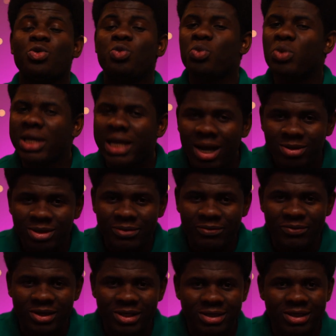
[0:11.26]
without a
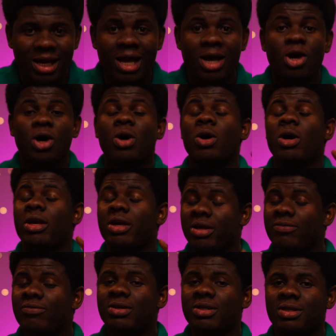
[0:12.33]
visa or
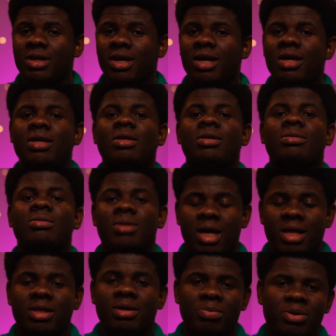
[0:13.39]
e-visa
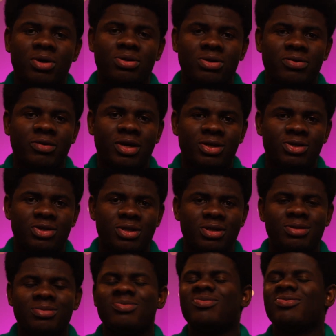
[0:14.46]
at the port of entry.
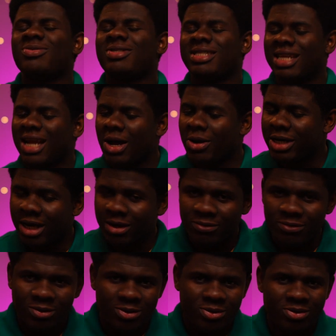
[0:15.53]
Now they are
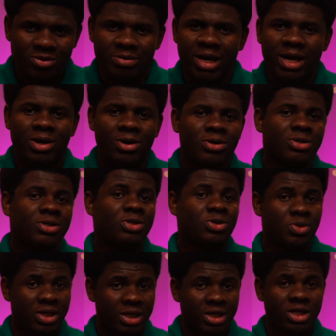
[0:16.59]
followed by countries
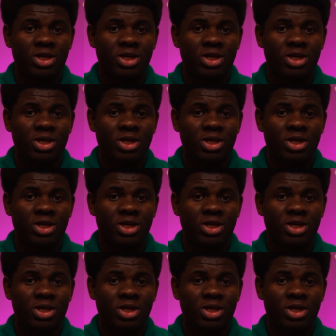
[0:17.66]
within